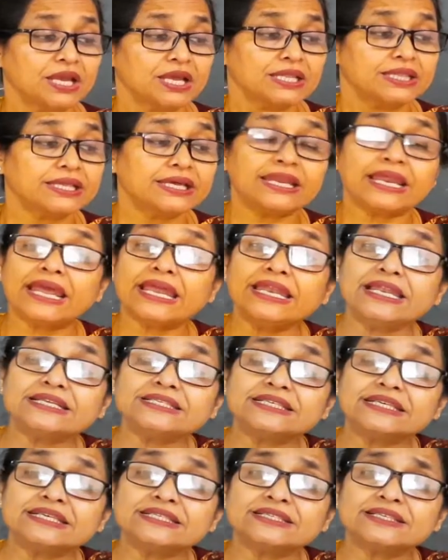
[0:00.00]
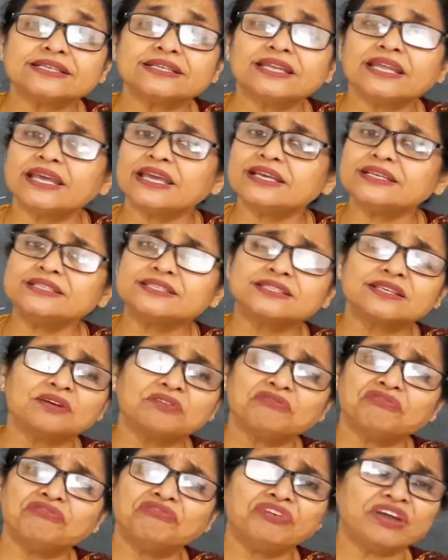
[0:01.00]
The rainy season is
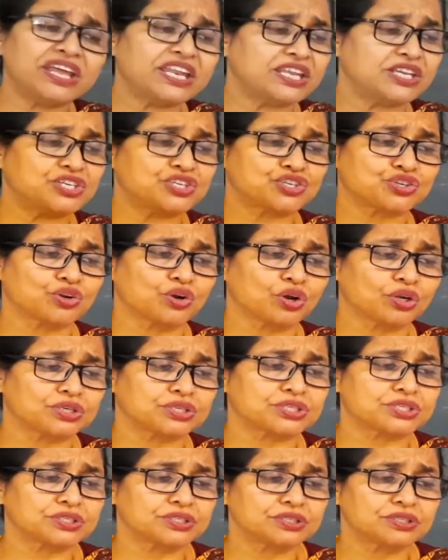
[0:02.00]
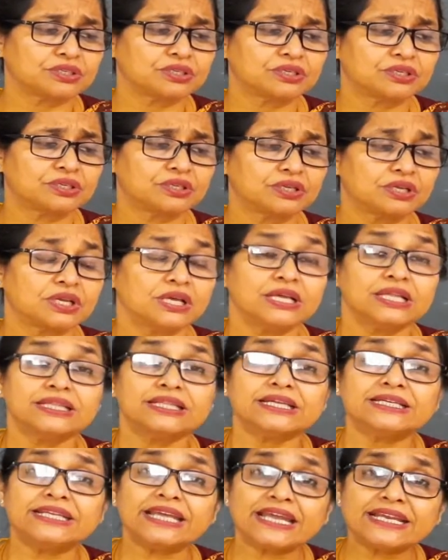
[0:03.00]
very short.
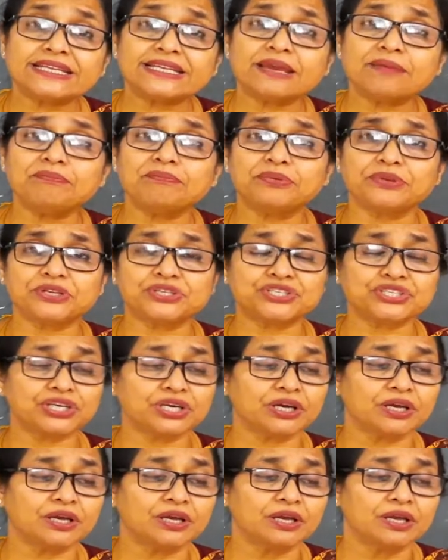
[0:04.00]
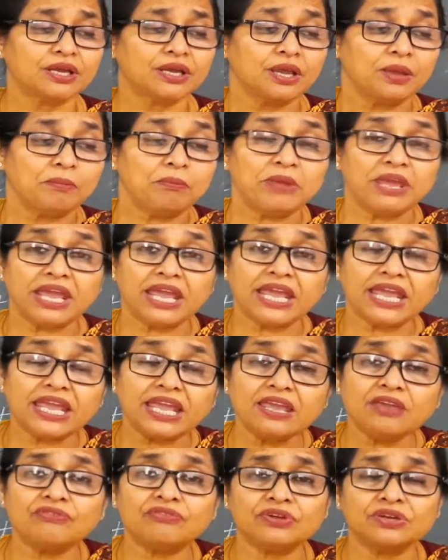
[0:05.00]
The day temperature may
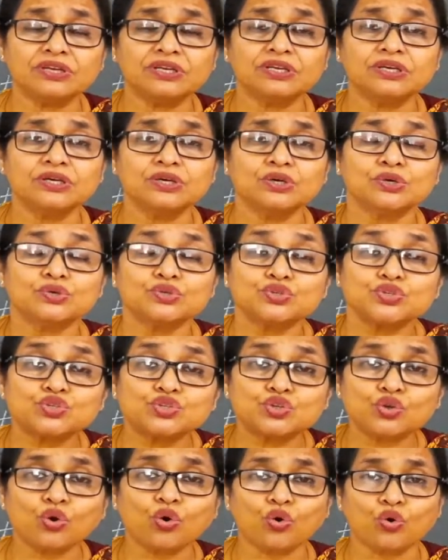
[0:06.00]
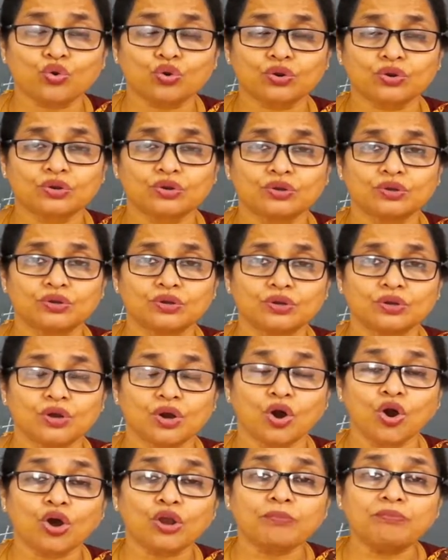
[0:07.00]
even soar
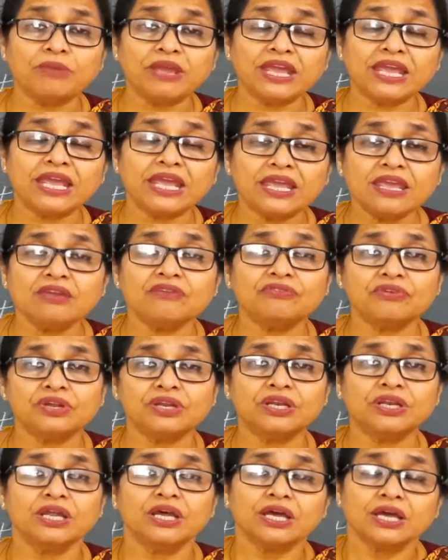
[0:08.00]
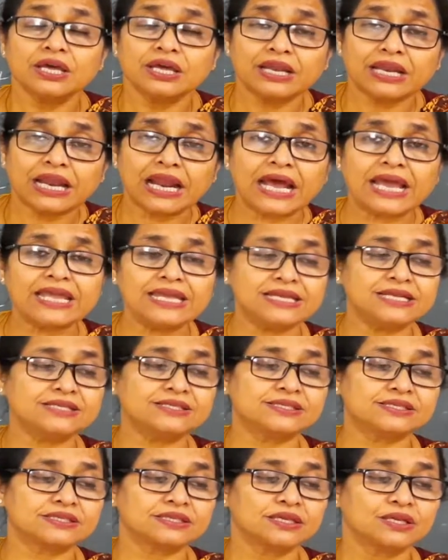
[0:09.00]
or may even
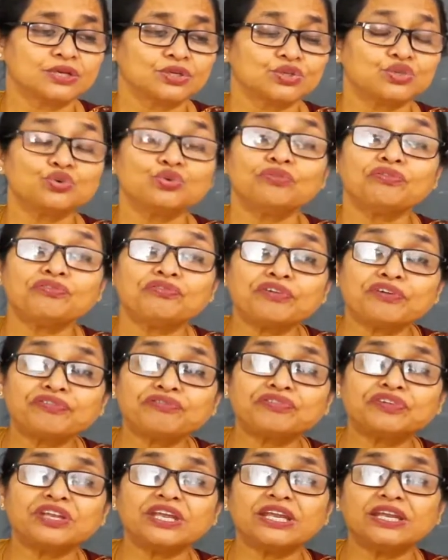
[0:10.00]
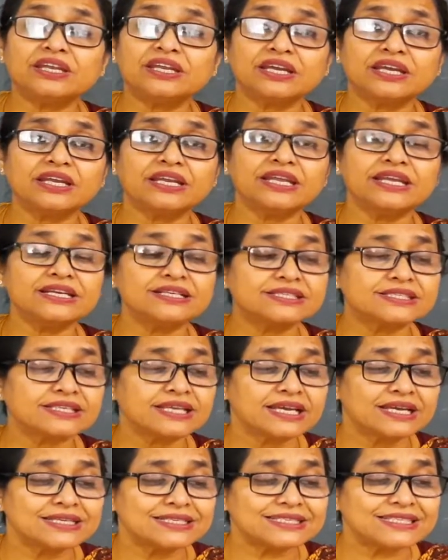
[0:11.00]
rise to 50
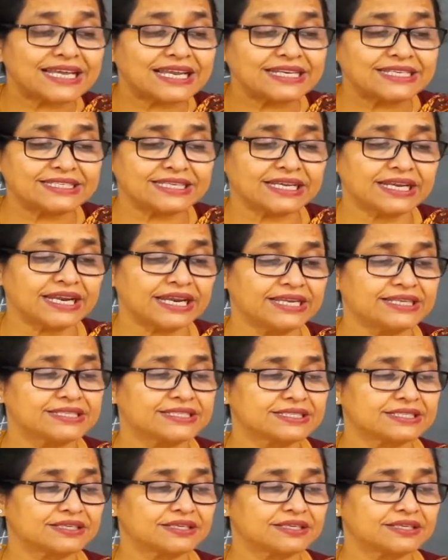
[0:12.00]
degrees centigrade.